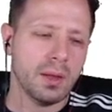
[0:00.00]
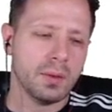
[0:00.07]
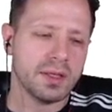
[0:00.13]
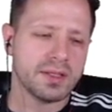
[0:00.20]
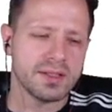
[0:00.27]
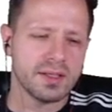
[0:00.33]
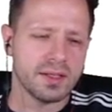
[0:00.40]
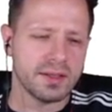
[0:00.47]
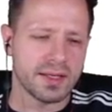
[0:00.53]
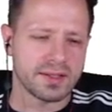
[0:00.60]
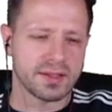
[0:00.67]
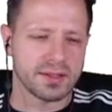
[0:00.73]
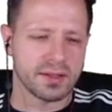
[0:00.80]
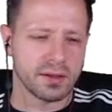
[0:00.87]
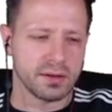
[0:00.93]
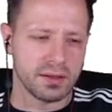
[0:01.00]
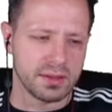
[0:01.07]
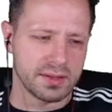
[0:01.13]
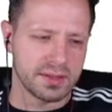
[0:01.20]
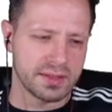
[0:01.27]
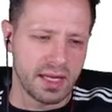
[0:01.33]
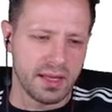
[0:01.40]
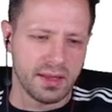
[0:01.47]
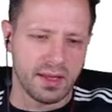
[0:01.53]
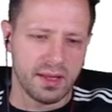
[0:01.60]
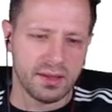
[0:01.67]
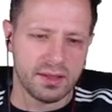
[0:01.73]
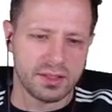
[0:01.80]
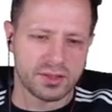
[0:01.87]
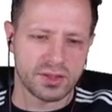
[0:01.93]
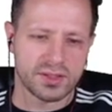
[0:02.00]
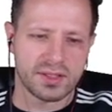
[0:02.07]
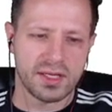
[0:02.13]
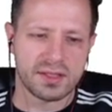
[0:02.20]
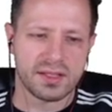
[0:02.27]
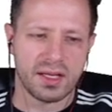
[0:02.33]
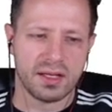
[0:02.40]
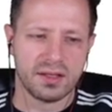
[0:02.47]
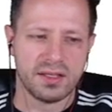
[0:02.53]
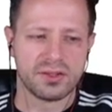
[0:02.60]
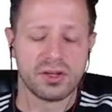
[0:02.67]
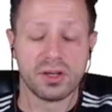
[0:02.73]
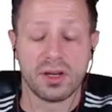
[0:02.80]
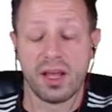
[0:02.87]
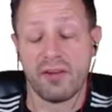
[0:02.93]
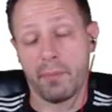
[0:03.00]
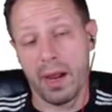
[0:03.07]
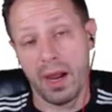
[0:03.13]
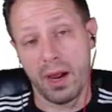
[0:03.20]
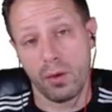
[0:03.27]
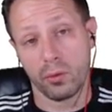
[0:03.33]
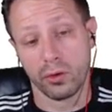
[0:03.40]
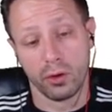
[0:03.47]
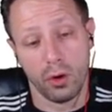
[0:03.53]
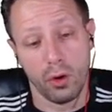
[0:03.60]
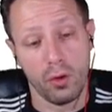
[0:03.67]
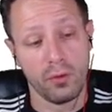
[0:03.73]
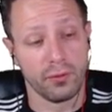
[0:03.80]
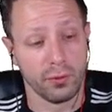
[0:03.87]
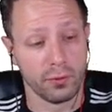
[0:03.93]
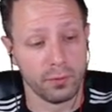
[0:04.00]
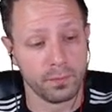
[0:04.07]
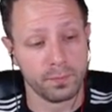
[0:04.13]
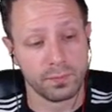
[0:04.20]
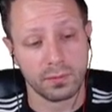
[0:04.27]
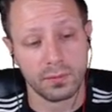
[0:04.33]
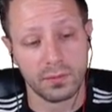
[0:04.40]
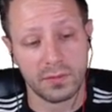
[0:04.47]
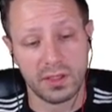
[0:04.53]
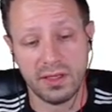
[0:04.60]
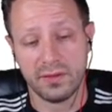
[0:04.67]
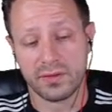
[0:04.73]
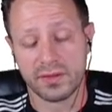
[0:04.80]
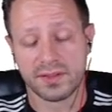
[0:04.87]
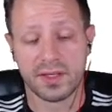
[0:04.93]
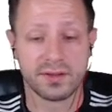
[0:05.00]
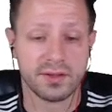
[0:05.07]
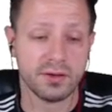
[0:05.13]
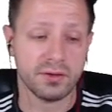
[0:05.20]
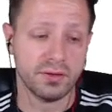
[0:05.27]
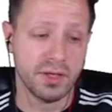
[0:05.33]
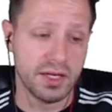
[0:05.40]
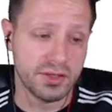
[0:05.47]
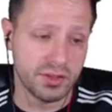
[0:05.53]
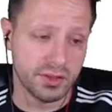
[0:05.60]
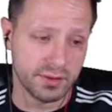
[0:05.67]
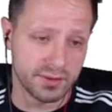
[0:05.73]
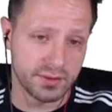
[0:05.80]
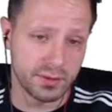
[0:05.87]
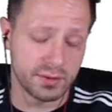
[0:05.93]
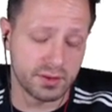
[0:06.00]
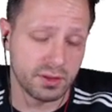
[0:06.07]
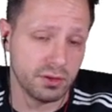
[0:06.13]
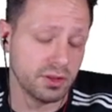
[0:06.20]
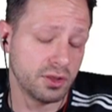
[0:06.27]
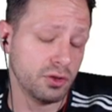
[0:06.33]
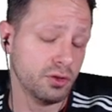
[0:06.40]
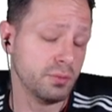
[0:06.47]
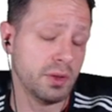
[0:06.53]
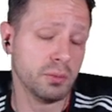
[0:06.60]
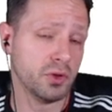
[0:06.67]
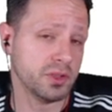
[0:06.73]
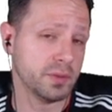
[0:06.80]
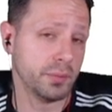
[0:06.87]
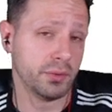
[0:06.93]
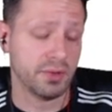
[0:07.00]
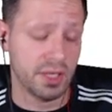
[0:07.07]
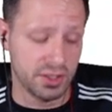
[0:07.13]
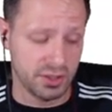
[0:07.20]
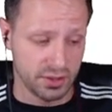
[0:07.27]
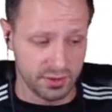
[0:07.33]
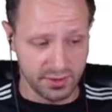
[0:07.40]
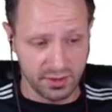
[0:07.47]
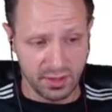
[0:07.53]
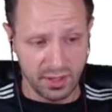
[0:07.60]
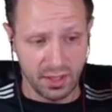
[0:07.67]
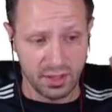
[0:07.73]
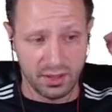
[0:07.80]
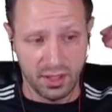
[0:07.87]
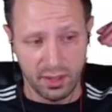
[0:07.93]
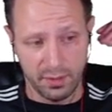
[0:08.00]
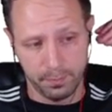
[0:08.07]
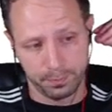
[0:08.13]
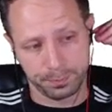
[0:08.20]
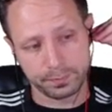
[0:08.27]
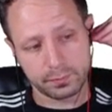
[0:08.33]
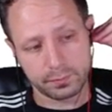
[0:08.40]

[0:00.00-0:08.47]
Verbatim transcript: It doesn't necessarily say that. It just says that he's going to have power over even says here nations. So could, it could be multiple nations in the end game.